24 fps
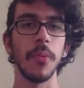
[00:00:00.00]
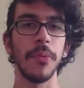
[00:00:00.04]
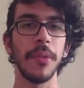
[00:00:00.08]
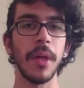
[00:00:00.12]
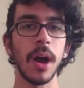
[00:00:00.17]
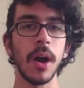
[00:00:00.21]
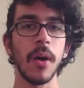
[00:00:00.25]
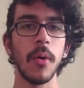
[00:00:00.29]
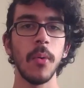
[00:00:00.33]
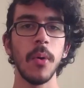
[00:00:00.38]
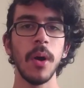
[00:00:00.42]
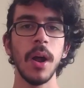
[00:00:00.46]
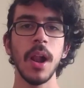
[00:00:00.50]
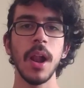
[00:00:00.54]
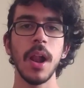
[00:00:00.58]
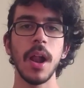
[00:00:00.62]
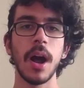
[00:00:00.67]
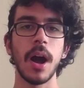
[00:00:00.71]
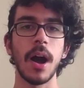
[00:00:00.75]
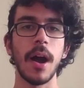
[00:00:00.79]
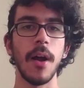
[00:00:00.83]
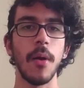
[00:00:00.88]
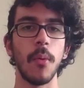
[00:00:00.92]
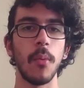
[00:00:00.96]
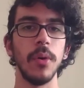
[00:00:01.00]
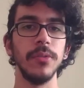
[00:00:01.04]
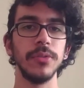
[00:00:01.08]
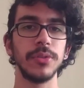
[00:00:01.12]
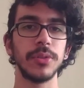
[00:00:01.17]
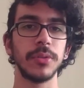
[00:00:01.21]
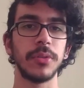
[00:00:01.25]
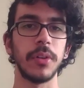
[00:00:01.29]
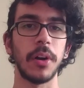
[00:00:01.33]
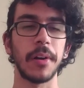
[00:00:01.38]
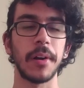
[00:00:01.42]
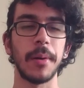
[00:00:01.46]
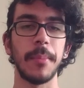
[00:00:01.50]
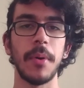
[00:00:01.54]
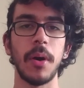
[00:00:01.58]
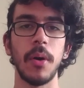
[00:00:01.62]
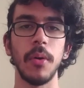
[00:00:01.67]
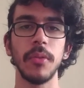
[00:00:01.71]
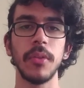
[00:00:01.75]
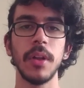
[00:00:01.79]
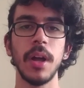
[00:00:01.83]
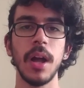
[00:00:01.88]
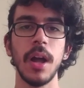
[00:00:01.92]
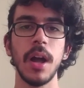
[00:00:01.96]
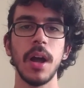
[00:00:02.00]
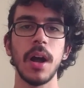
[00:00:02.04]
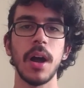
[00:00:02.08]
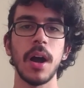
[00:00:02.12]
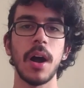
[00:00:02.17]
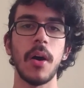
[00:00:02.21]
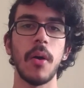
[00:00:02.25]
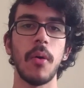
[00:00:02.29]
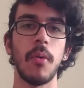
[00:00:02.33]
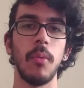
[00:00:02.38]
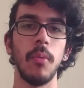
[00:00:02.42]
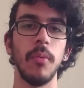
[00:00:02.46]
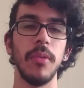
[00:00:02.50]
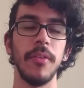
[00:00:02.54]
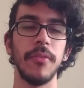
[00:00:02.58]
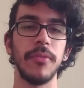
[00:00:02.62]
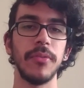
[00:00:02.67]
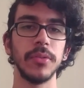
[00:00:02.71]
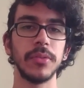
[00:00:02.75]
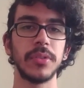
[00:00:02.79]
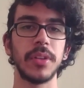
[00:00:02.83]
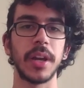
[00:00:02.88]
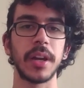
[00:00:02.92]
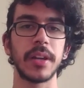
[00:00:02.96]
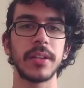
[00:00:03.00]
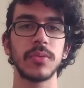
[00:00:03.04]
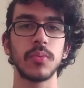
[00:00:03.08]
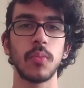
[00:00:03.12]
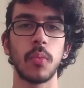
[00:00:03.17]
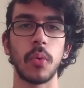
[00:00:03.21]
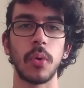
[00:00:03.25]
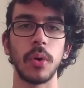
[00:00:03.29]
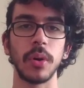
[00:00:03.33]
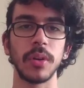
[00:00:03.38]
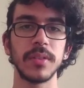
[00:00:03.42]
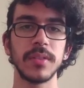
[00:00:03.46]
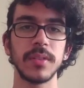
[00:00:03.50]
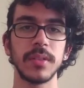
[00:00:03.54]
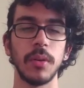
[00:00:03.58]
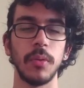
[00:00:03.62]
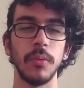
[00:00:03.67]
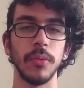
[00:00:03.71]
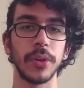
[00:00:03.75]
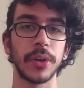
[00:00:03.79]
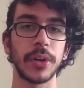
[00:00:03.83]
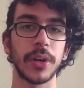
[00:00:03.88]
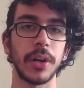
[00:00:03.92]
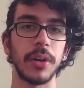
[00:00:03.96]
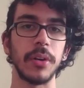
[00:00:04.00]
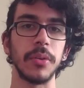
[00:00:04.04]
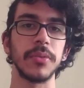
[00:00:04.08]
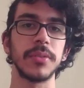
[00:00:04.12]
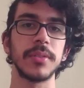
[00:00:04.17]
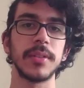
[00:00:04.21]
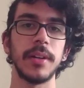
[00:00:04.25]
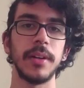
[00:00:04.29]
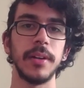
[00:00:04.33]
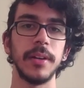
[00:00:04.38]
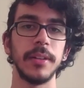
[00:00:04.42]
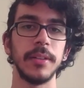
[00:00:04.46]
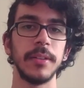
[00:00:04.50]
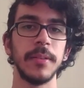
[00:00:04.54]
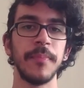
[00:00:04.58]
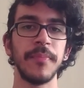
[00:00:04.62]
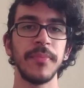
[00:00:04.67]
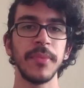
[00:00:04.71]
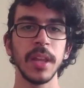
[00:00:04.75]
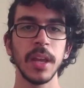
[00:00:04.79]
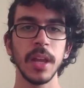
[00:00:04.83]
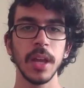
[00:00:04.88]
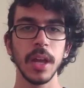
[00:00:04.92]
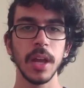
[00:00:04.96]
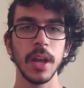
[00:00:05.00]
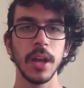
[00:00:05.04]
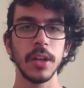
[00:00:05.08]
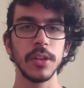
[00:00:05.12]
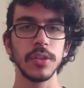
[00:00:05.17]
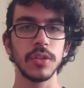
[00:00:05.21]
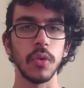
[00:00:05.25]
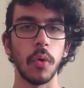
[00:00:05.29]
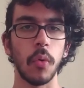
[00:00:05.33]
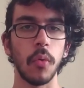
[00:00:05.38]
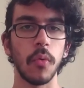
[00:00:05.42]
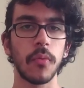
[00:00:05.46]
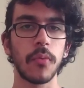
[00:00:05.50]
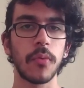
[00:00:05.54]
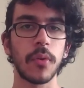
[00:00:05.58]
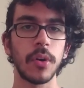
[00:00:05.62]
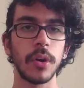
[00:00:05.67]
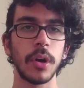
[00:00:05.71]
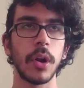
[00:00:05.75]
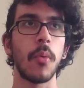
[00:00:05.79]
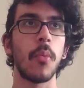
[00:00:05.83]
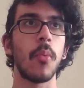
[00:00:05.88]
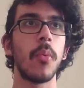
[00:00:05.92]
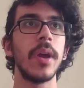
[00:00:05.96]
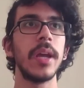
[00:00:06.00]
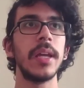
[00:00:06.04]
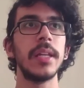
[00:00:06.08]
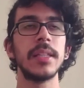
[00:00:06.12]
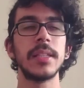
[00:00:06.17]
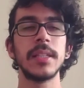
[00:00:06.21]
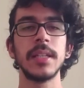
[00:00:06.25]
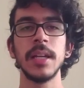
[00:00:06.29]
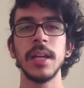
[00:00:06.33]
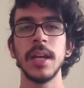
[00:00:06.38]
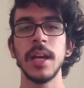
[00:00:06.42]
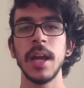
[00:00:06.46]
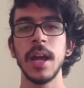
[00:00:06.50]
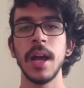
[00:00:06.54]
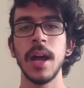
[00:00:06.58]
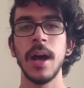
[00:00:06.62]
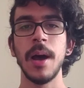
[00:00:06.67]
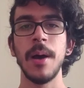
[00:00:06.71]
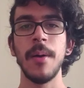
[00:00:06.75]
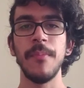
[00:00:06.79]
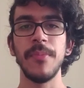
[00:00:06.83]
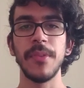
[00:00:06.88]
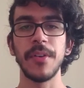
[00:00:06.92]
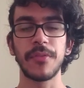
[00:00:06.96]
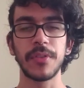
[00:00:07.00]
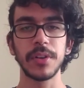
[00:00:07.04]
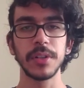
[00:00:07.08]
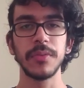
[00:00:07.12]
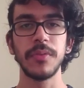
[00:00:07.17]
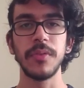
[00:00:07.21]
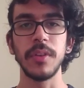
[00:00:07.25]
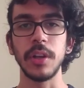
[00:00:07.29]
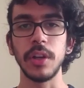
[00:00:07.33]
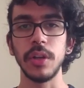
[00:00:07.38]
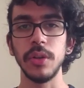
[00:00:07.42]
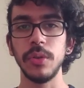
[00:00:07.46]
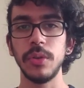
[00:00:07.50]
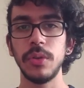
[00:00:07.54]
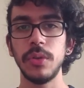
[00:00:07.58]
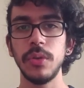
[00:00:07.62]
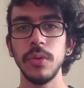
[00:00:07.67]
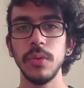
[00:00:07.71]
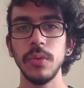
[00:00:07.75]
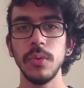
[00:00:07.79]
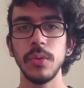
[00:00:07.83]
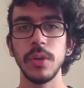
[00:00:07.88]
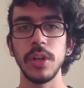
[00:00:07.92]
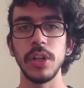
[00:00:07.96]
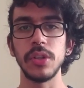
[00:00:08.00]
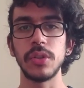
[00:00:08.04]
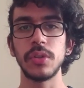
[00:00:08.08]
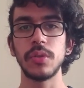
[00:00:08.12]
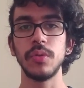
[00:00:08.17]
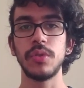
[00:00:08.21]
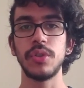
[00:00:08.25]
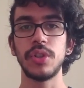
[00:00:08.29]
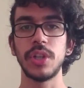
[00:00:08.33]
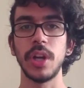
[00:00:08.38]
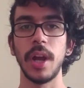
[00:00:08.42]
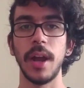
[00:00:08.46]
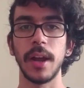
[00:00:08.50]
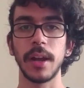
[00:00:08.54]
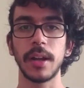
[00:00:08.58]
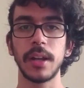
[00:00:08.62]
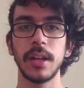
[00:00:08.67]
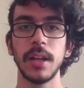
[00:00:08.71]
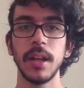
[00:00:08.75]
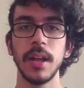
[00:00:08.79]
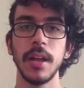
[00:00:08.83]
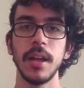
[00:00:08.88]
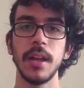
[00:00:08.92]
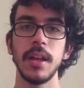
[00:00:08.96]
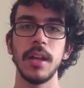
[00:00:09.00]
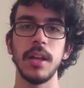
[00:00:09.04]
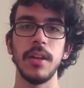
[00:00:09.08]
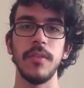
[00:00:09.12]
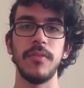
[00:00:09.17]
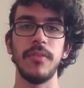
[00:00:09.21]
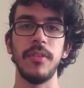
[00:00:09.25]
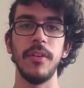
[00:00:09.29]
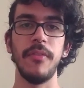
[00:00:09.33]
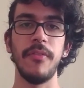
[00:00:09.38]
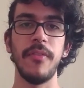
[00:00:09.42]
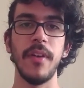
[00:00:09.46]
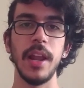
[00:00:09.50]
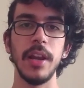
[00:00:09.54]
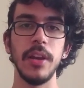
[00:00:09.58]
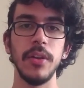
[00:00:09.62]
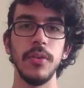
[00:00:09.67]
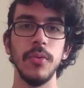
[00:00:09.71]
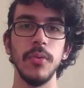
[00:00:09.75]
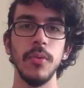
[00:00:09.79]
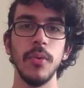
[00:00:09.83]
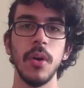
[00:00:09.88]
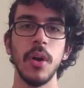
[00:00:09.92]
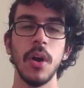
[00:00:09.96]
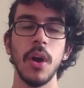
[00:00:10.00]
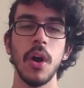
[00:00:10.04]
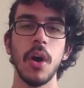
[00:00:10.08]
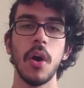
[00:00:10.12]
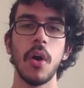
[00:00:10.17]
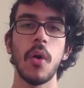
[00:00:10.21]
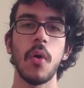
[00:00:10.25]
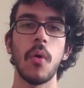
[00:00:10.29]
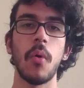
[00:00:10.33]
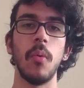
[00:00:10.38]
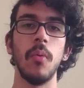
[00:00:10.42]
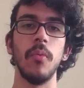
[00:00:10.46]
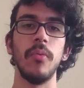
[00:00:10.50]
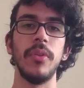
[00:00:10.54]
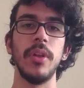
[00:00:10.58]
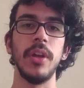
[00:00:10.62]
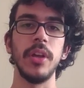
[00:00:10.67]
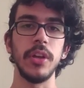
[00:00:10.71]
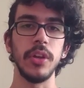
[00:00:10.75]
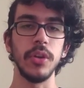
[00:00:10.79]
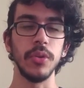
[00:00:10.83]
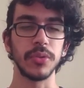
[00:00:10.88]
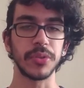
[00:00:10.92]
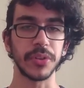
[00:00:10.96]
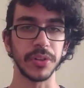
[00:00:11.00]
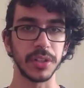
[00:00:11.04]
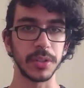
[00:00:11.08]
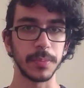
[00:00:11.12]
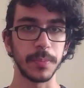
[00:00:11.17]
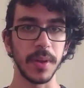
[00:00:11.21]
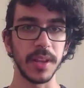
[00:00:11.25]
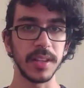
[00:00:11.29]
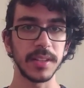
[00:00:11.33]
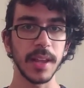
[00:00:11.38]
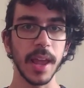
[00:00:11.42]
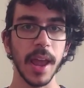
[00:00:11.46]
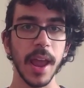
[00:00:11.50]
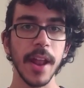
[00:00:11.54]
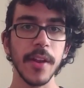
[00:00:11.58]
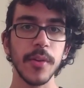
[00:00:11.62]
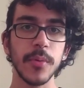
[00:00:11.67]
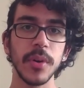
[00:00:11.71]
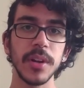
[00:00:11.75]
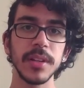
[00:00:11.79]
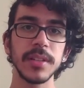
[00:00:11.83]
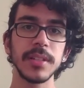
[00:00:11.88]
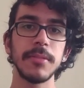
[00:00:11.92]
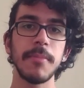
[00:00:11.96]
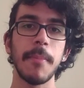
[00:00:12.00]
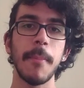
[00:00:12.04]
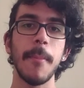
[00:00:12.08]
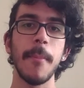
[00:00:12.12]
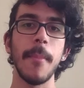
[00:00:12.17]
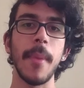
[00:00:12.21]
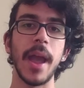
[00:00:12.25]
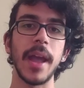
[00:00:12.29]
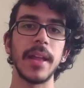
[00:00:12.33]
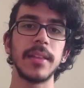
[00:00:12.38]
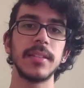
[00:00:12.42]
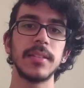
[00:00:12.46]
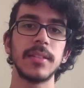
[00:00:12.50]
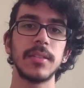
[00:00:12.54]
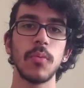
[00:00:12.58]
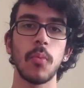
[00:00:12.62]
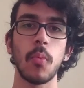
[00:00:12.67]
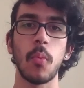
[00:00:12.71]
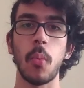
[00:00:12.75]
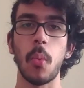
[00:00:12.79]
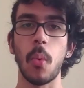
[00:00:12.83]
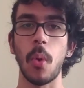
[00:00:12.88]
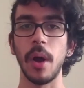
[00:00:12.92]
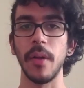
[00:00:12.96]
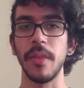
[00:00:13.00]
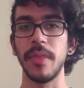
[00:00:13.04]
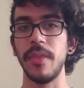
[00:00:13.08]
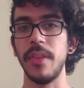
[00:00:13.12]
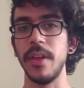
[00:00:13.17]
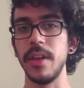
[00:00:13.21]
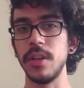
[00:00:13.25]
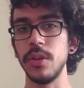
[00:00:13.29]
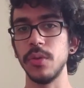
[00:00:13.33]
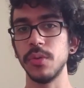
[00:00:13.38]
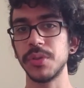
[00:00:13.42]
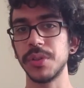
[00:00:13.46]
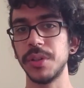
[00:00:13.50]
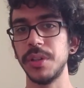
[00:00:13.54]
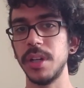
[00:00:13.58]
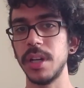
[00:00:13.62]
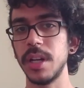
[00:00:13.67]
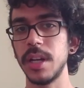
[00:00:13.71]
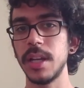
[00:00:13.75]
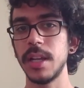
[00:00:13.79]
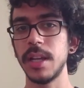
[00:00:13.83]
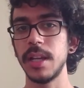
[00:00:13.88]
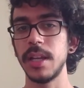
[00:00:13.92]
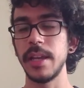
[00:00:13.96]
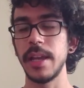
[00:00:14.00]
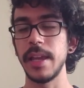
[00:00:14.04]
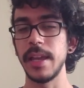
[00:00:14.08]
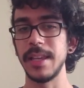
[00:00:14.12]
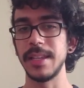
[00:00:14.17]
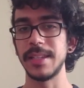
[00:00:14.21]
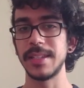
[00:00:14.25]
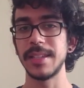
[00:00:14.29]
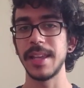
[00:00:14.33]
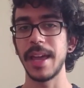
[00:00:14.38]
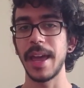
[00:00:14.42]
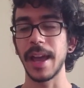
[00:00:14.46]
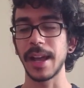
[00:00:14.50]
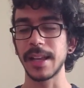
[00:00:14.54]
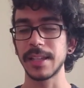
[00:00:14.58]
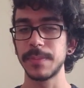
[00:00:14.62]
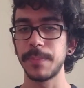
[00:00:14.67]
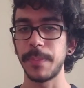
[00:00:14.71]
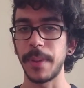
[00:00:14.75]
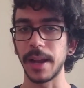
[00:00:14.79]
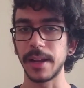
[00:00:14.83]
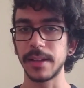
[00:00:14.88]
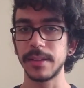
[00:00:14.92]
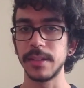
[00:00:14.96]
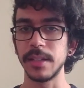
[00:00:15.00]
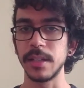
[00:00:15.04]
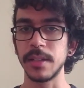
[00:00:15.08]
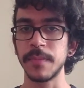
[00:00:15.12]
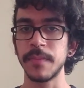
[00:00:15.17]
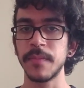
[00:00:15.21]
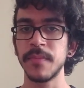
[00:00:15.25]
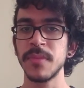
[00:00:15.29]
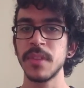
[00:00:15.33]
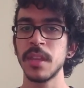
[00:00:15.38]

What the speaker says: now I want to talk about how the Futex works on the kernel side. So for the wait, the first thing you do is to check if the value on the user space address matches what the user is expecting.